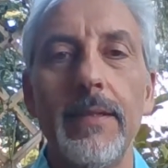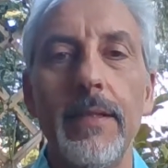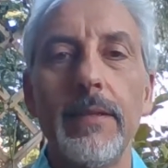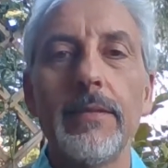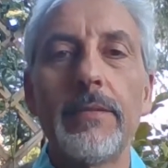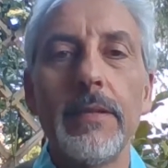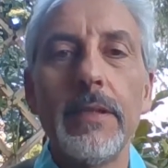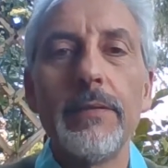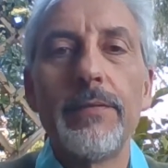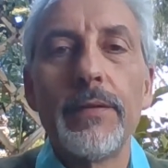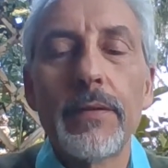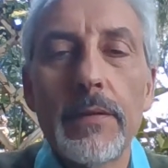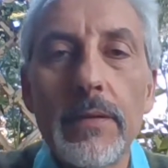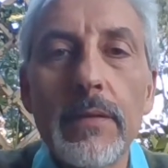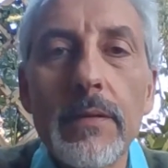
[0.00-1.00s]
And see if you
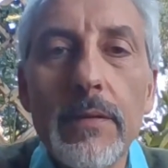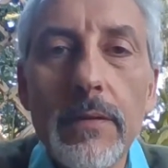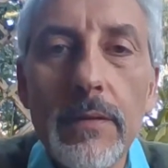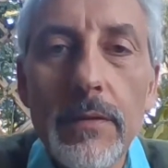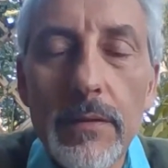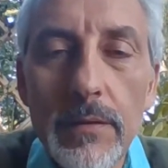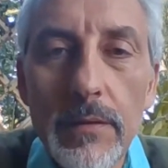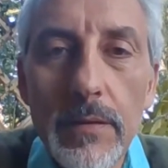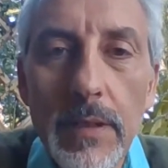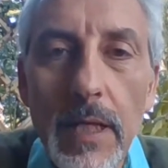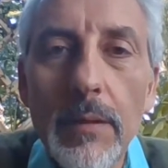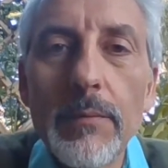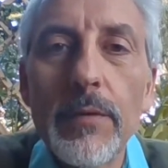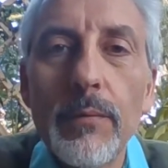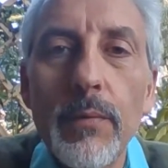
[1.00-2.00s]
can
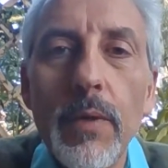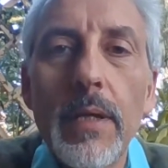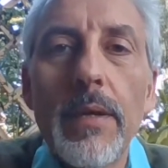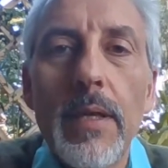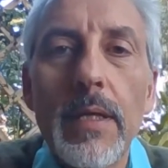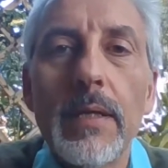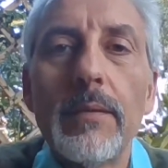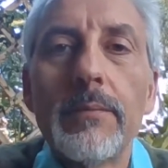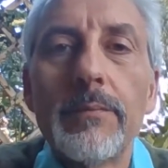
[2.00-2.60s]
come to one thing.